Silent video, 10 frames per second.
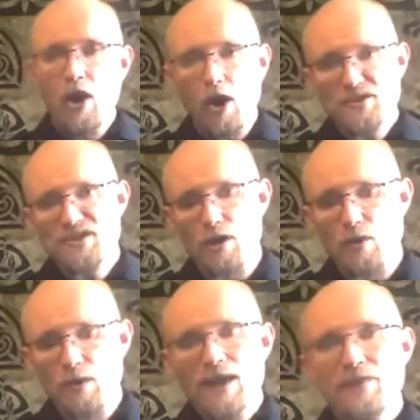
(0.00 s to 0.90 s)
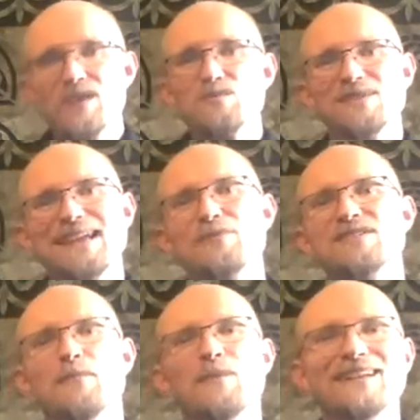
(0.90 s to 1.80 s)
Also, these will sound
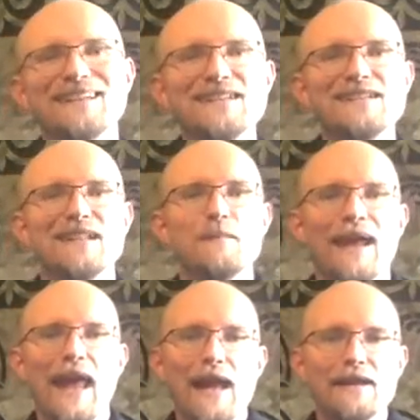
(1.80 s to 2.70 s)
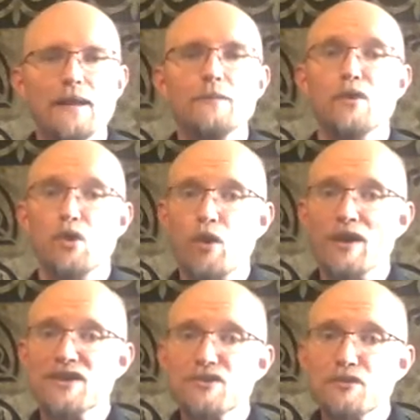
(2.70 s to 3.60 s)
somewhat decent in my ad lib
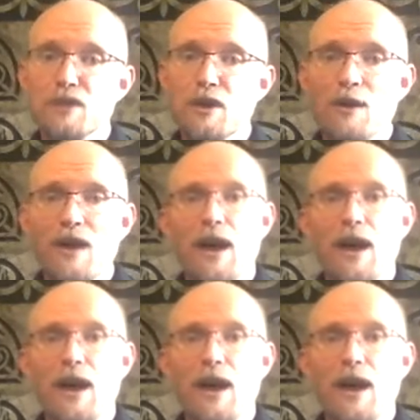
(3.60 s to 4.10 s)
recording studio.